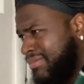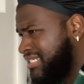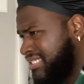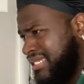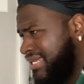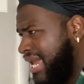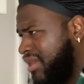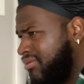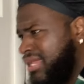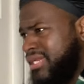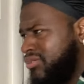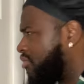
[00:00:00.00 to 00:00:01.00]
my son out.
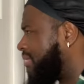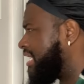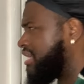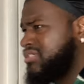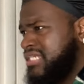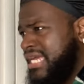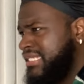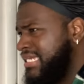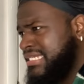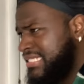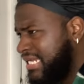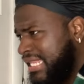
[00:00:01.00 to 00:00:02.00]
Like, nobody else got
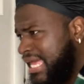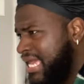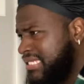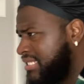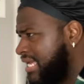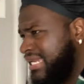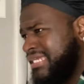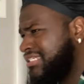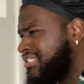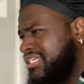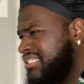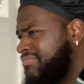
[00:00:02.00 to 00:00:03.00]
D's in a class? Like, that
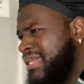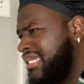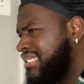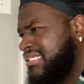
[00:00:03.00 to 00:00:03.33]
just doesn't make any